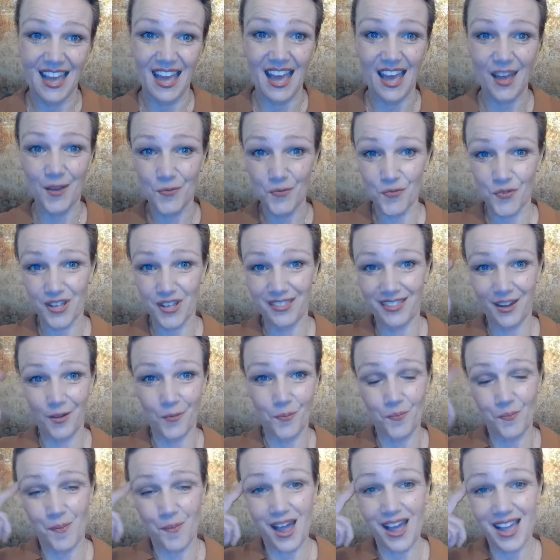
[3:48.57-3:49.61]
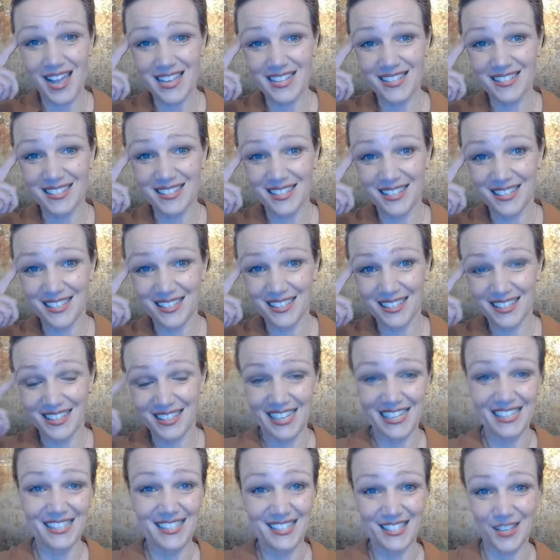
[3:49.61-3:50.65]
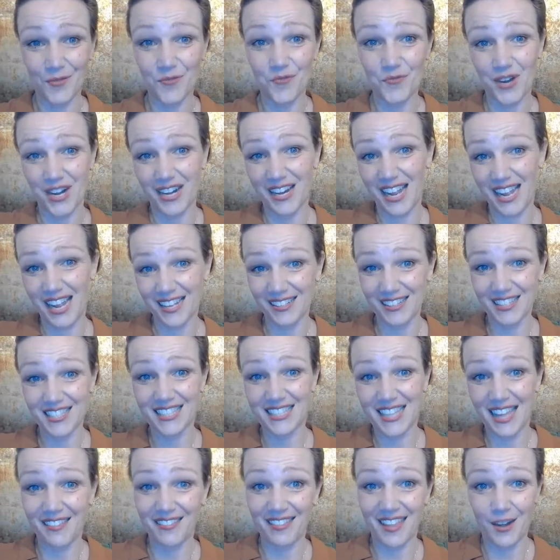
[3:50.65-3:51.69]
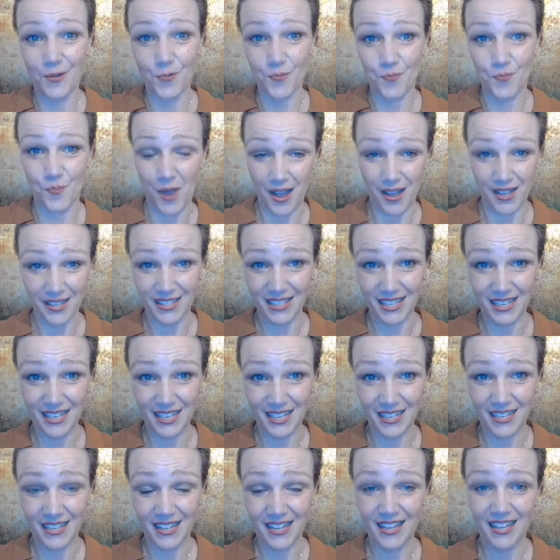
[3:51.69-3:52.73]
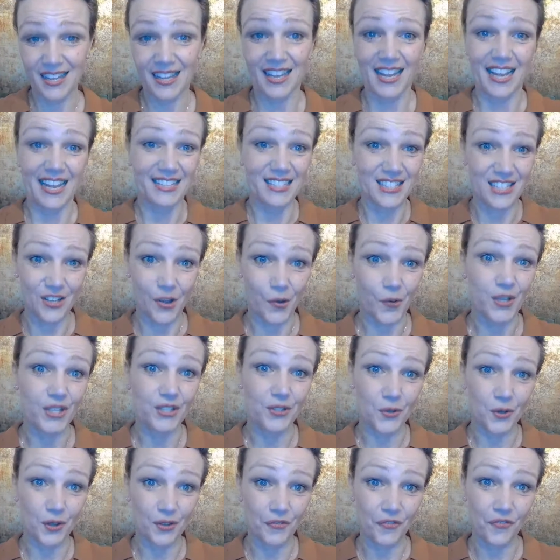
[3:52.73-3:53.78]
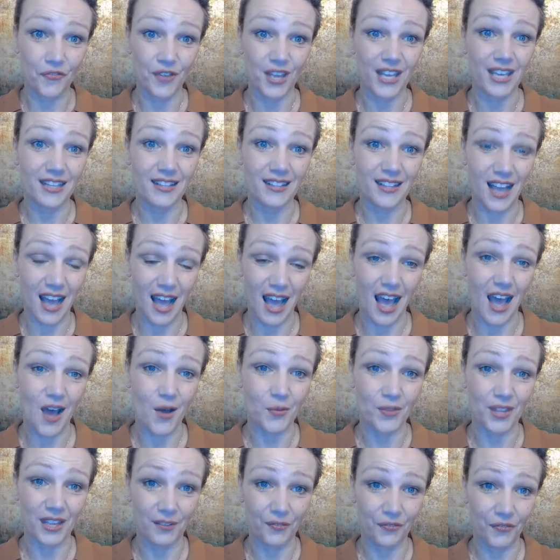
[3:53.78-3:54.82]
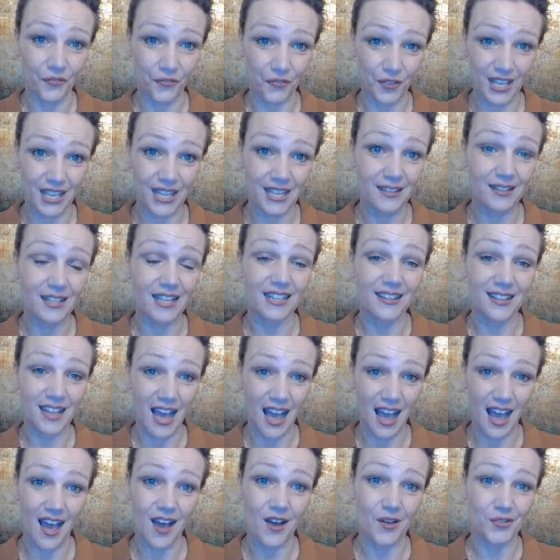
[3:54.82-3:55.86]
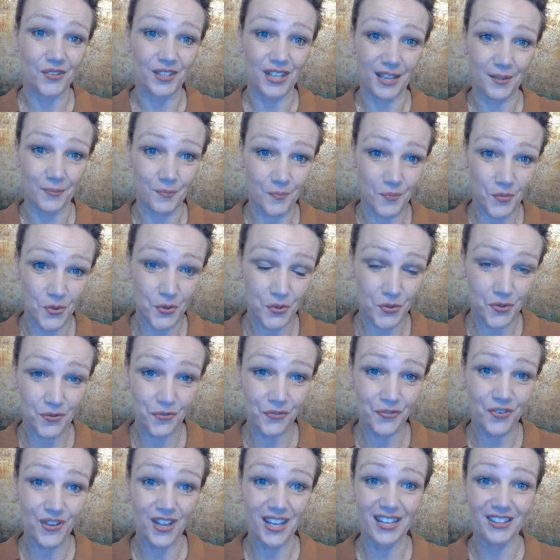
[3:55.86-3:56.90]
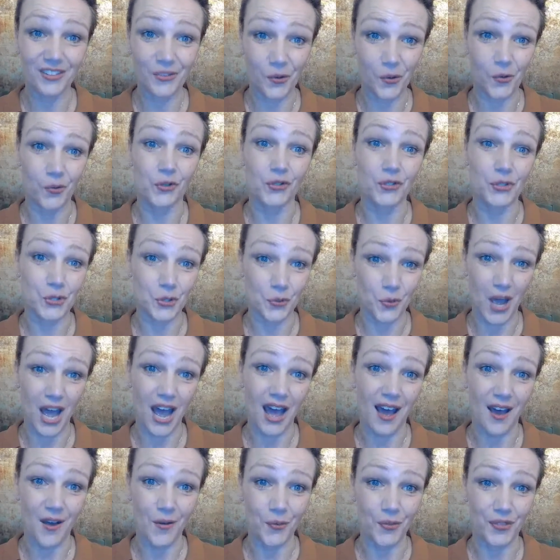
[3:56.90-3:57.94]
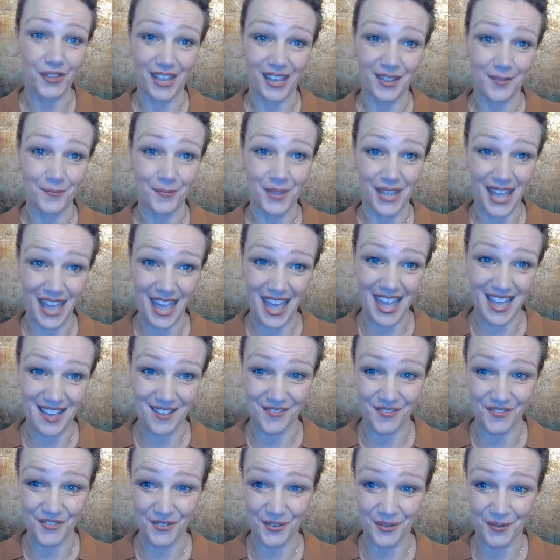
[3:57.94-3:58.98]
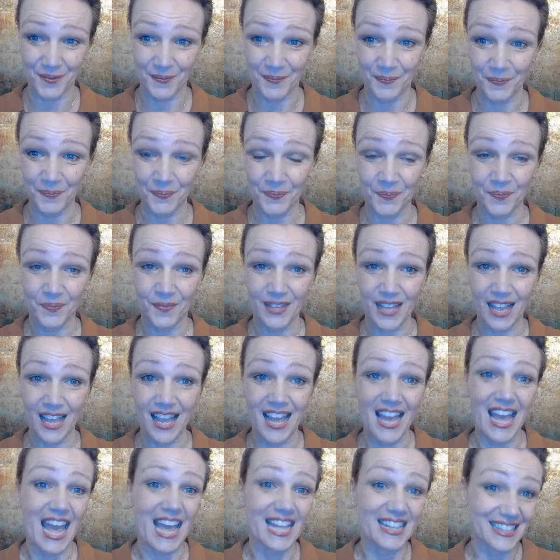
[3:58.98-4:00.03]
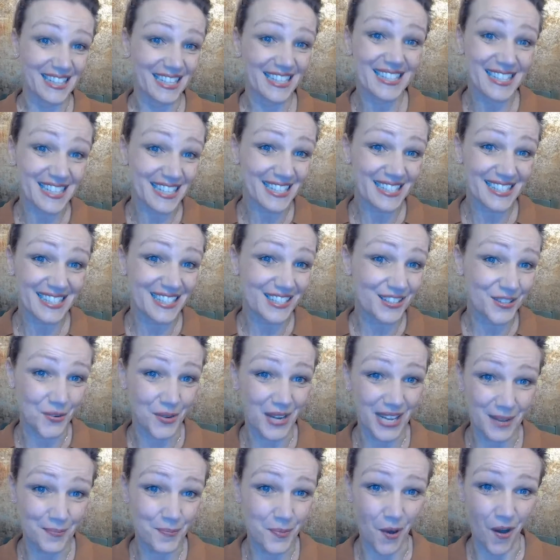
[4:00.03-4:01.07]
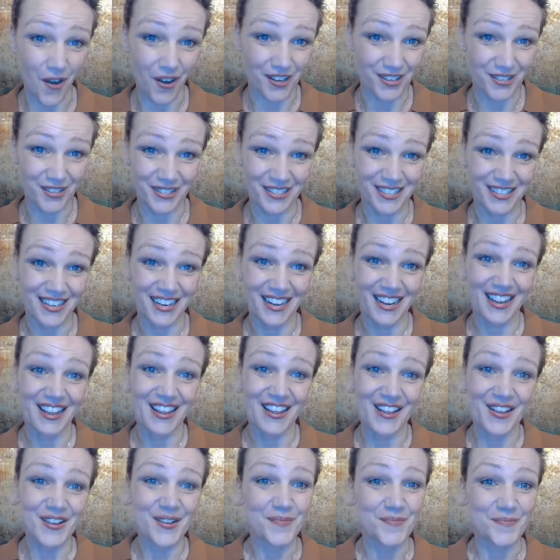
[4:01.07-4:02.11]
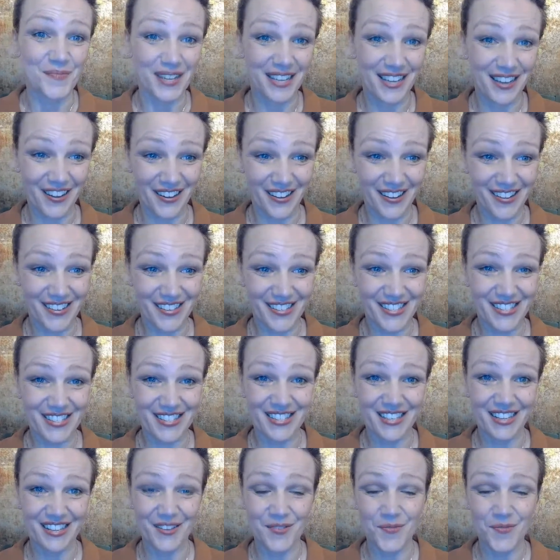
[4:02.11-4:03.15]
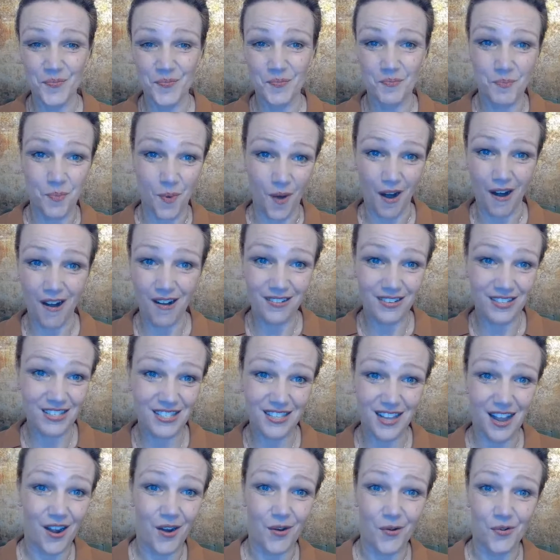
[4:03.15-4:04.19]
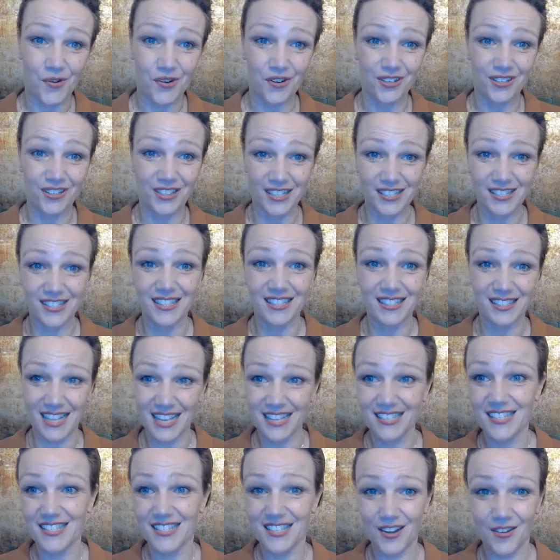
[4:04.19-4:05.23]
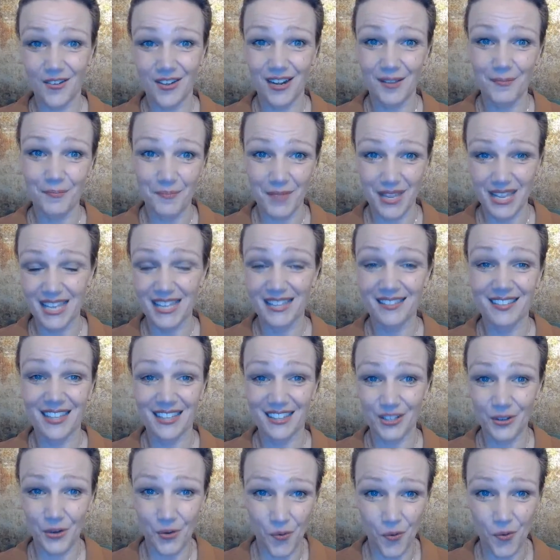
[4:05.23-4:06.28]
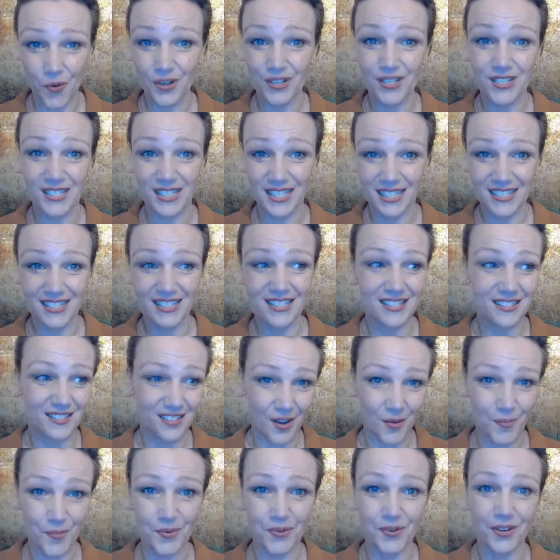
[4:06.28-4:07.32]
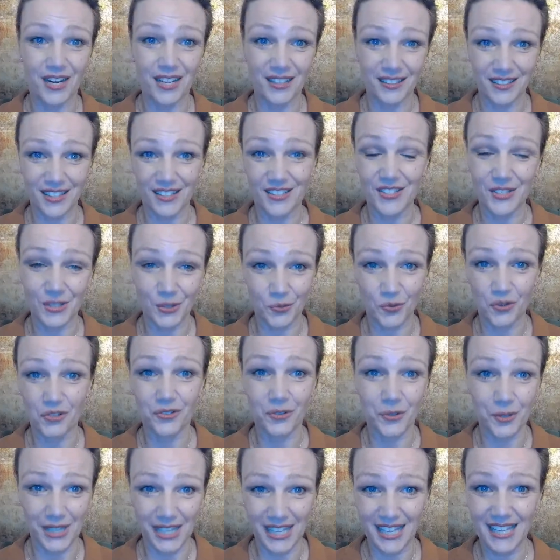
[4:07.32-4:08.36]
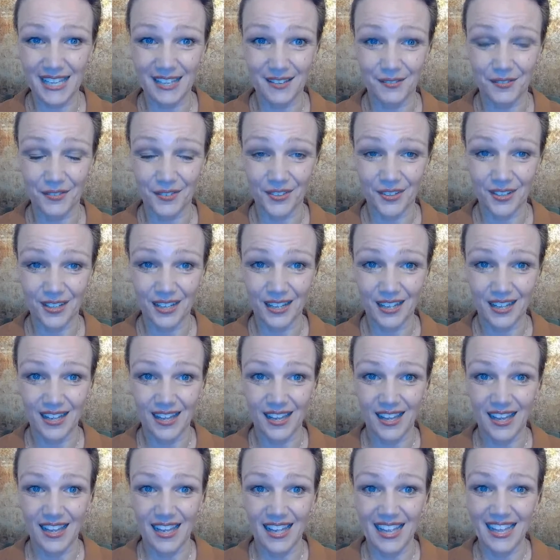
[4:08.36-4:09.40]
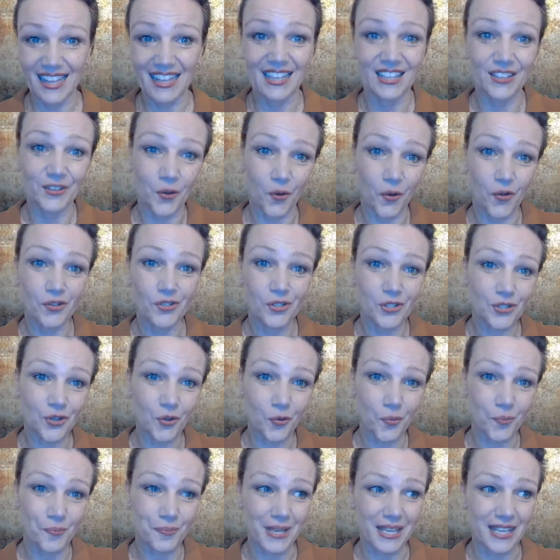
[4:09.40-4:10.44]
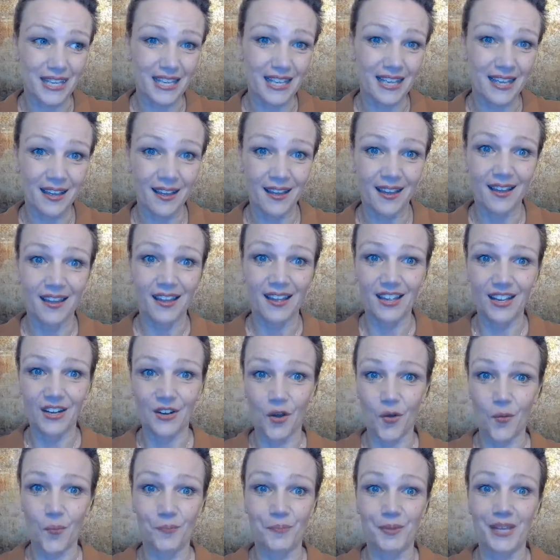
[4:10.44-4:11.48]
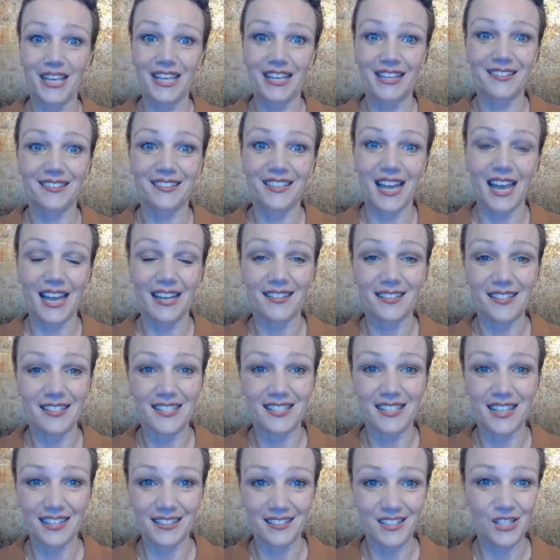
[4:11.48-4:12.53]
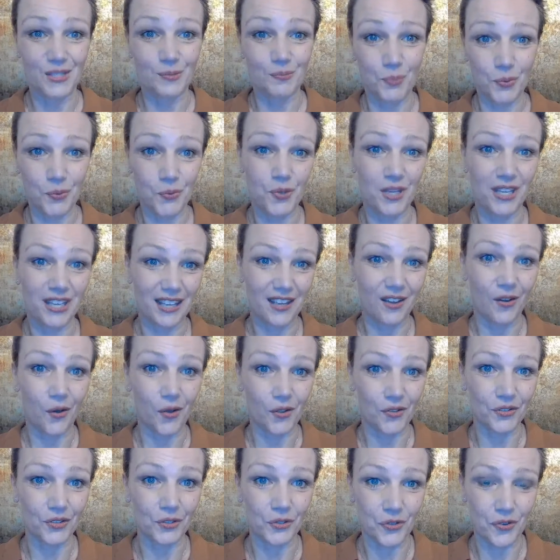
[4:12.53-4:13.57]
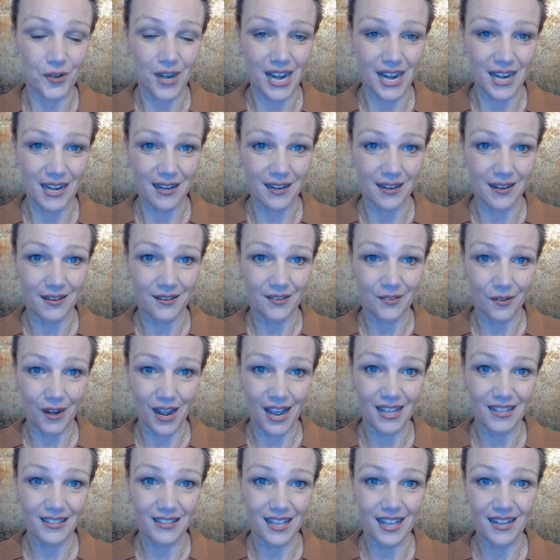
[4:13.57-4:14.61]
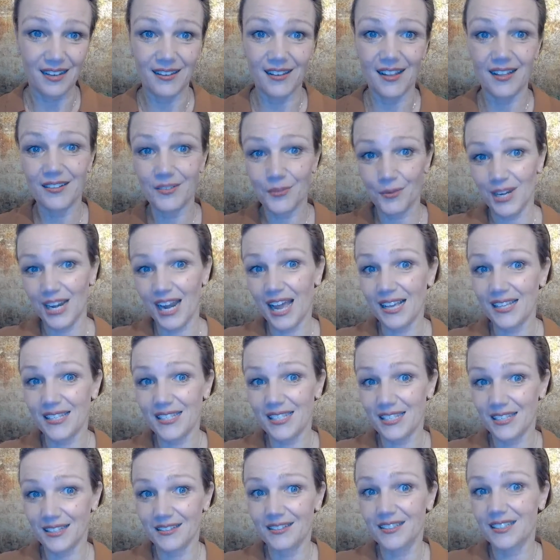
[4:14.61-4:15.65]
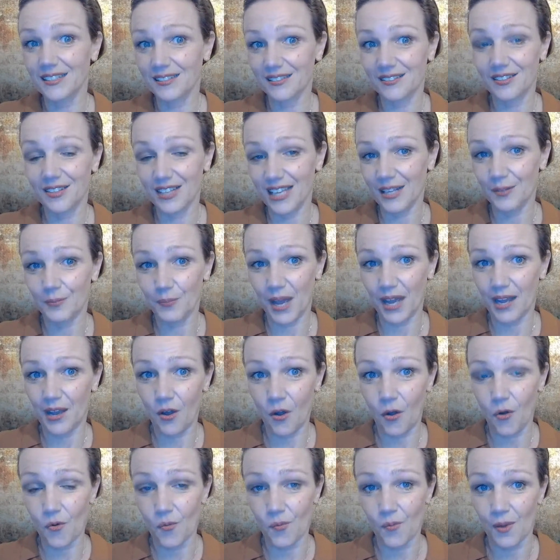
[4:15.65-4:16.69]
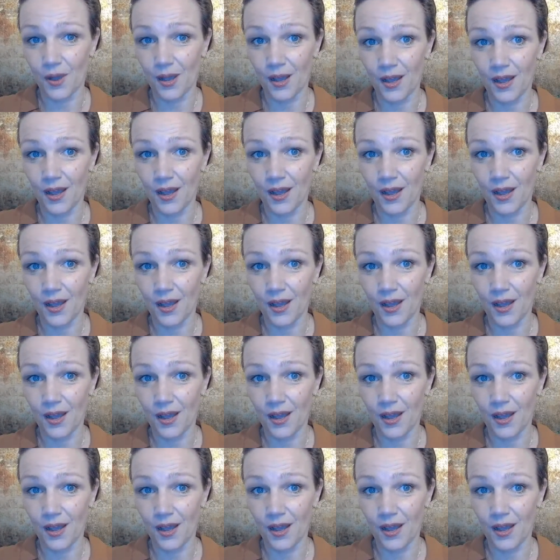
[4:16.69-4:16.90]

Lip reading: And when their mind is somewhere else than their body, it's going to affect how they feel and how they move and also how they behave. And this is the tricky part, because barn sour doesn't necessarily mean that the horse is stubborn and doesn't want to leave. It can also be, being tense and spooky on the trail, right? And not relaxing until you get back home.